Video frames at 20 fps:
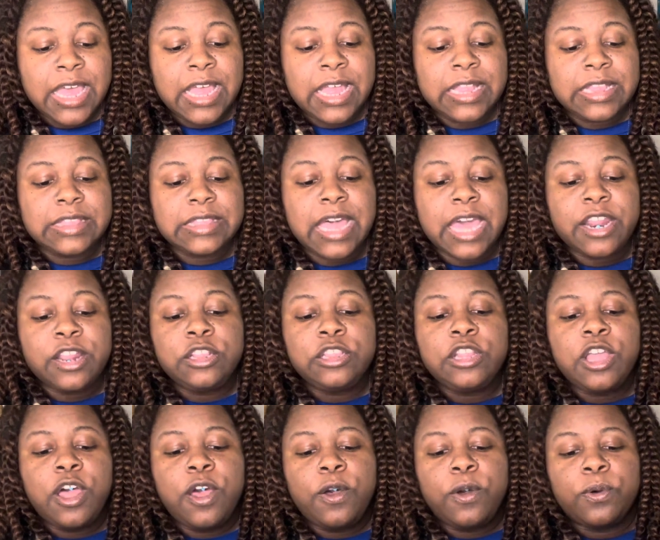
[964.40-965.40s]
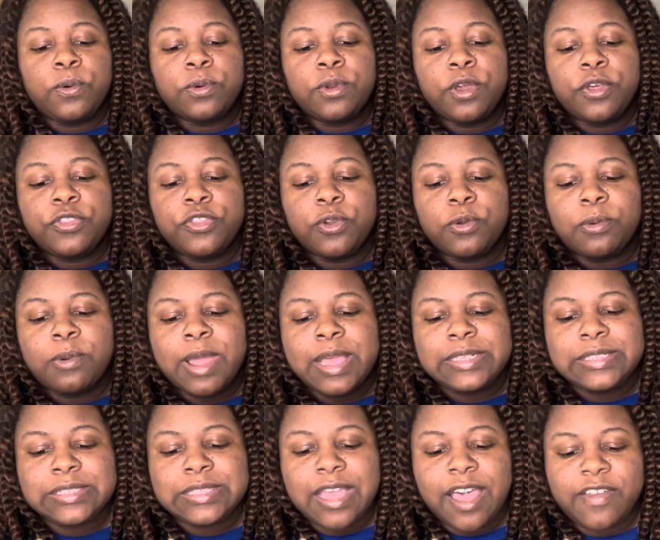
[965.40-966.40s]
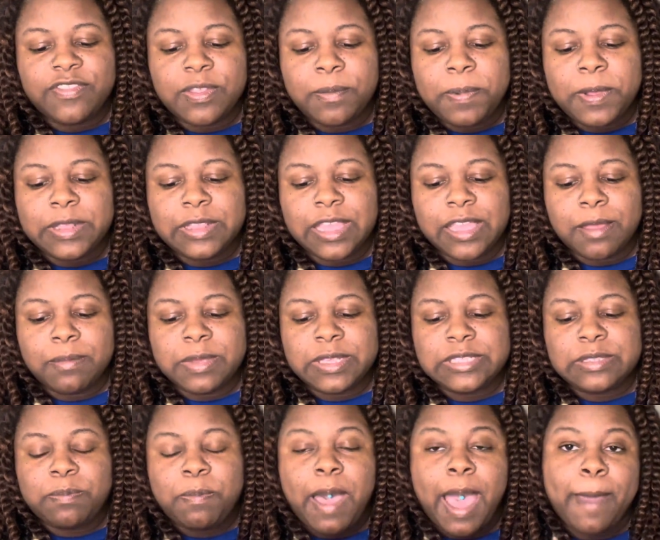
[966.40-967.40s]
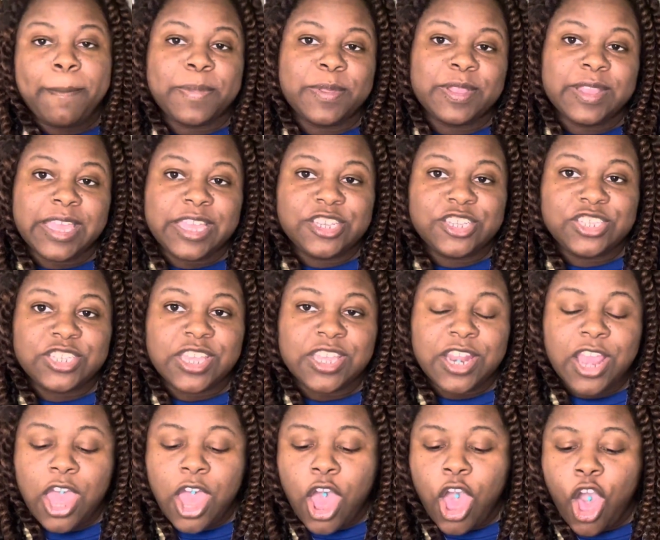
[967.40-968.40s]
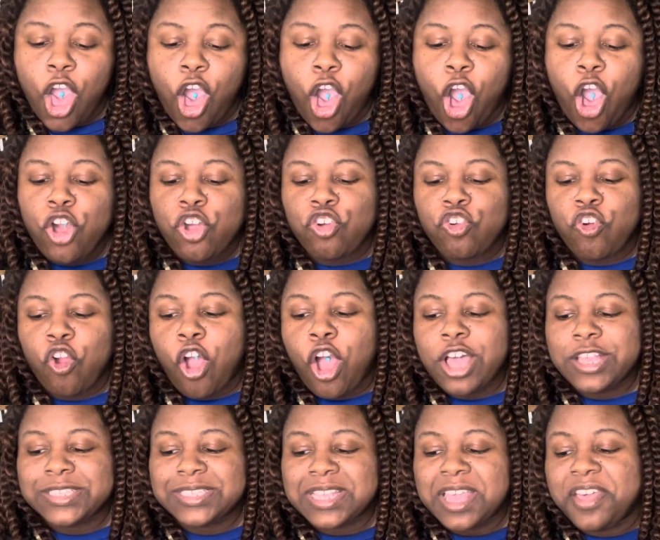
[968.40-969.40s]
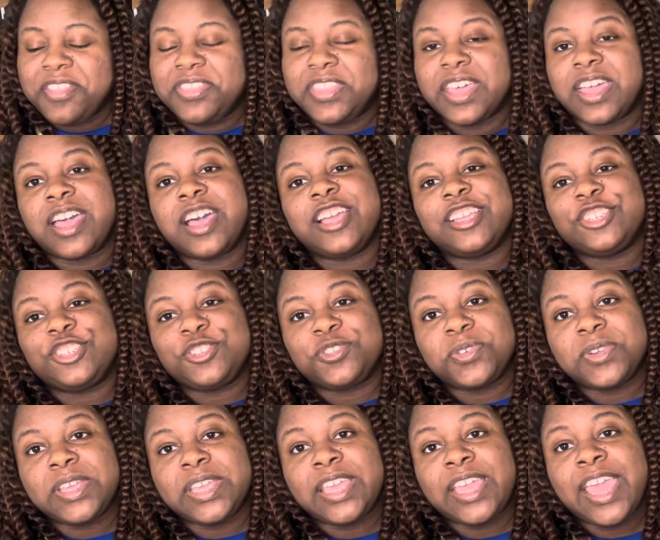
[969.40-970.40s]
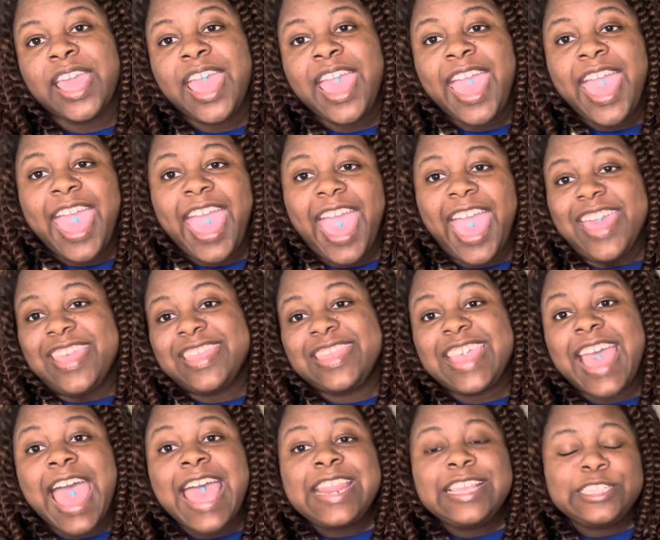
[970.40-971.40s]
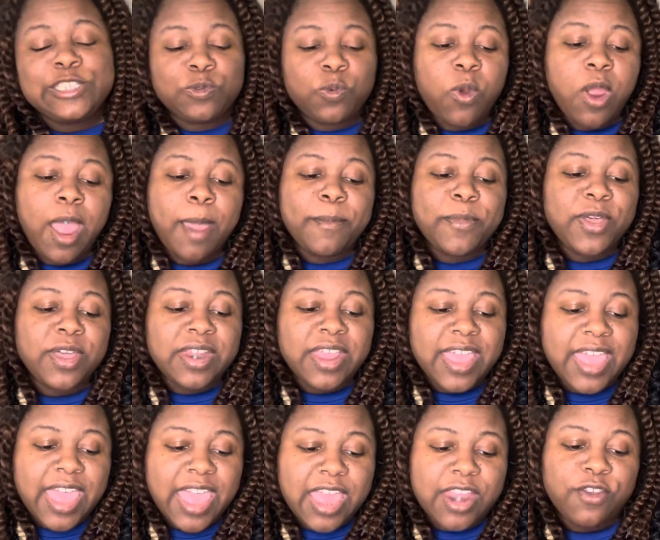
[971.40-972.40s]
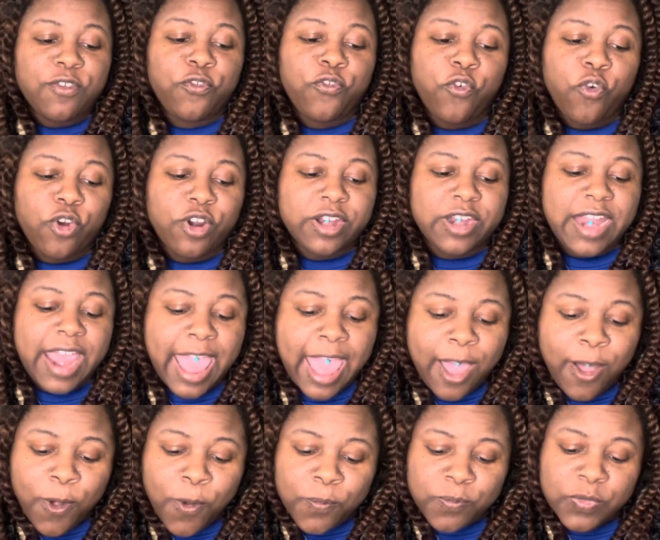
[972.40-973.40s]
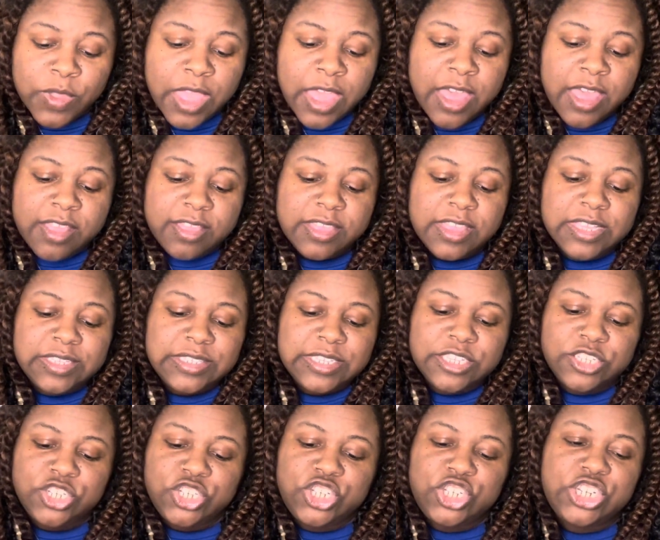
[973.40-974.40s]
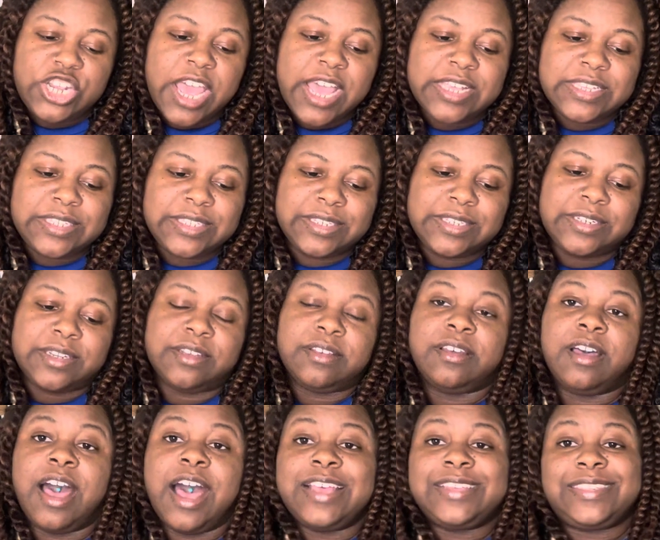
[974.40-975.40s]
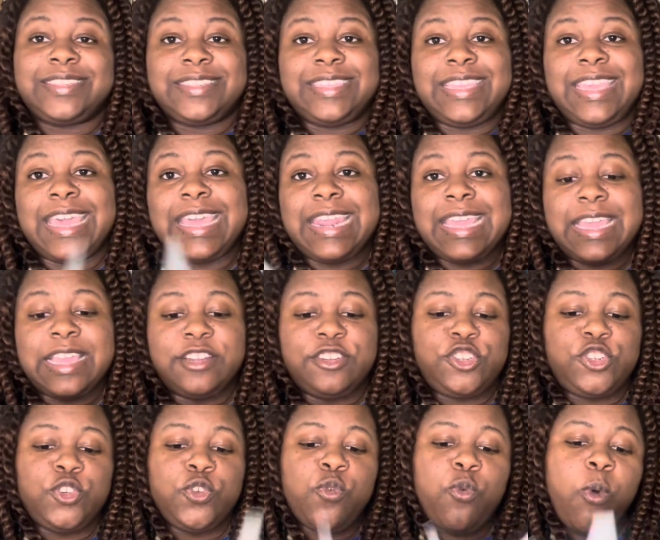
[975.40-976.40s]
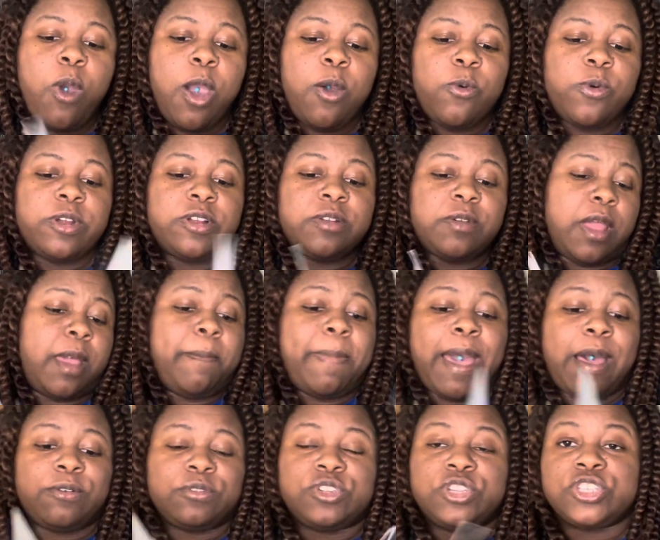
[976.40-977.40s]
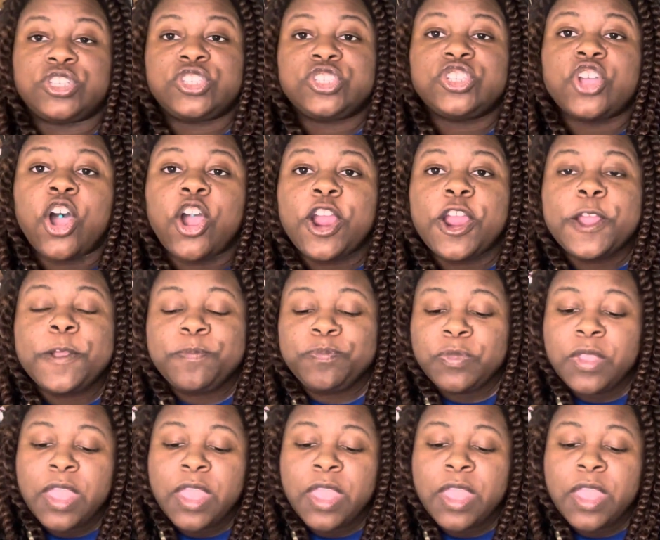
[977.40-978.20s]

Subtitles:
let alone the rest of the polygamous population across the country. And that is where I'm going to end for now. This is just us getting into what we're about to start.